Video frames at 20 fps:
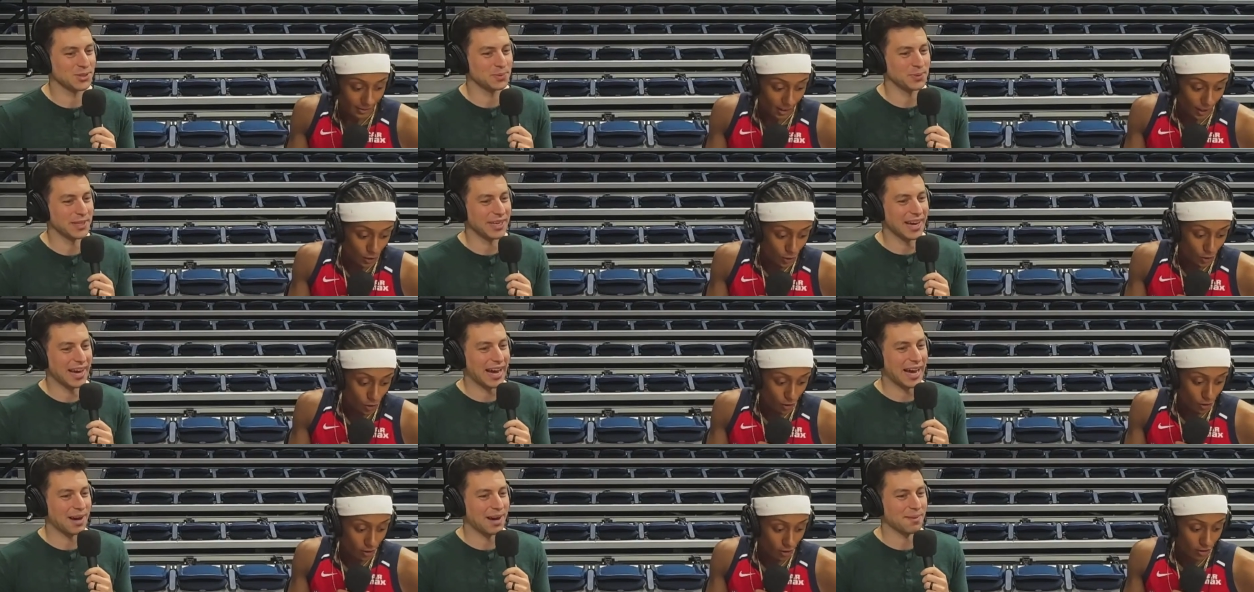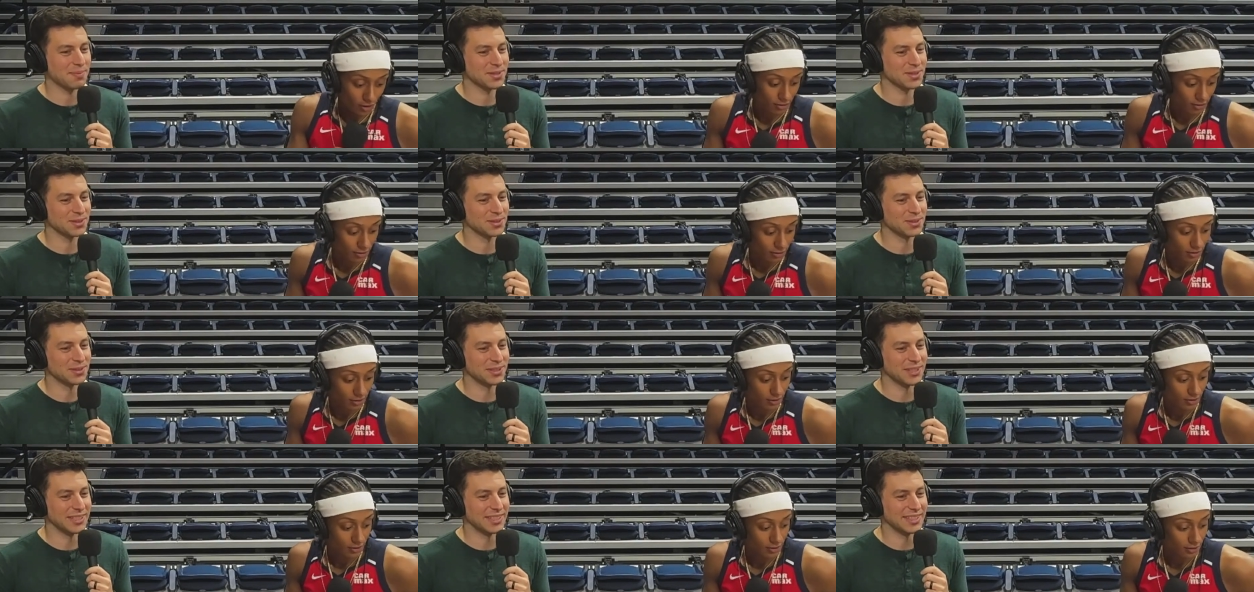Speaker 1: We
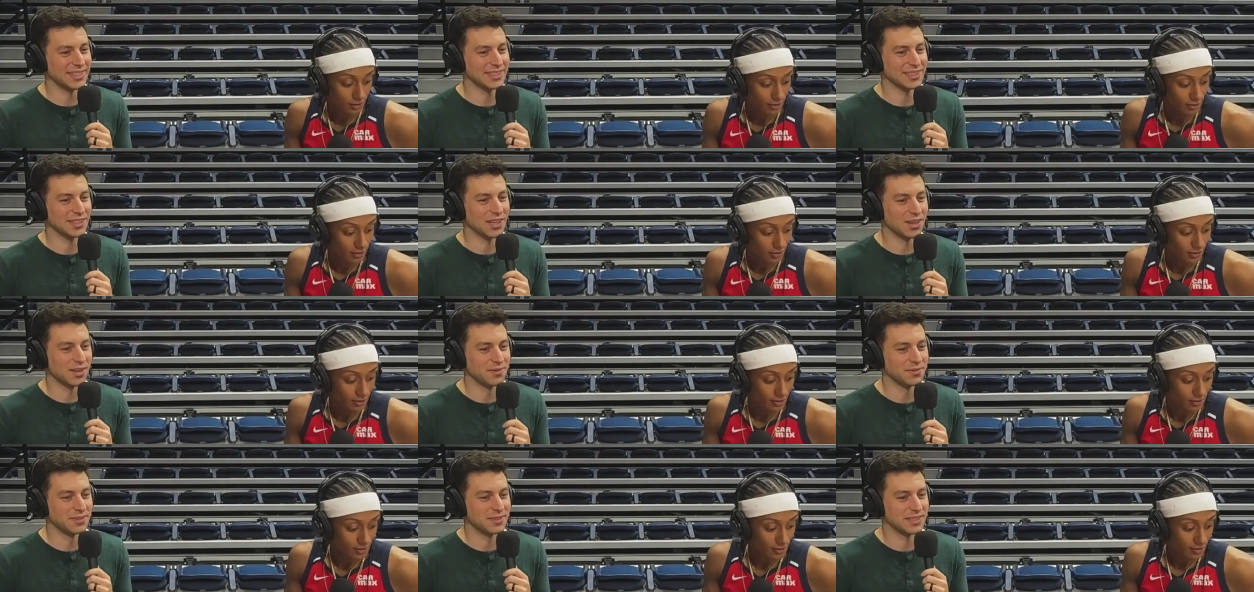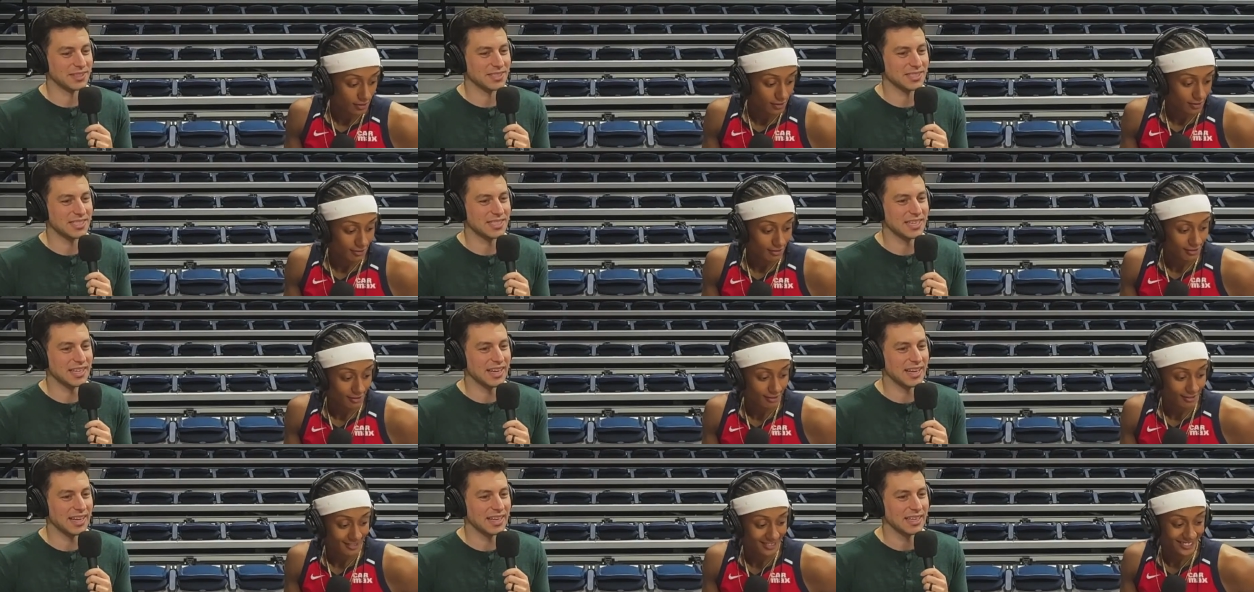absolutely love to
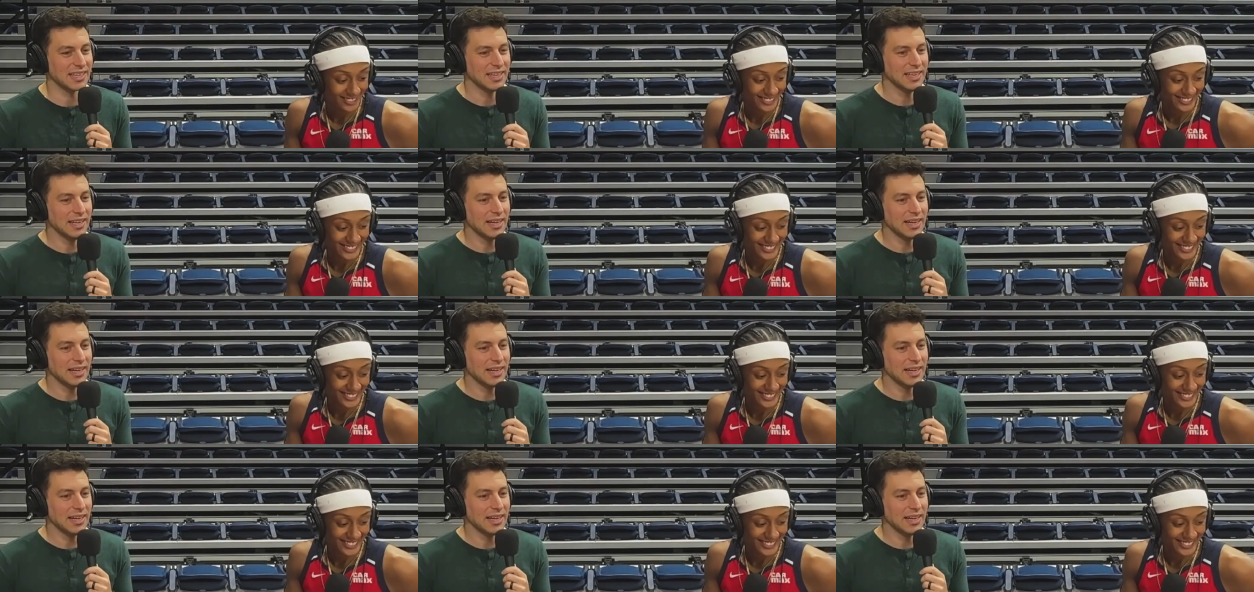see it.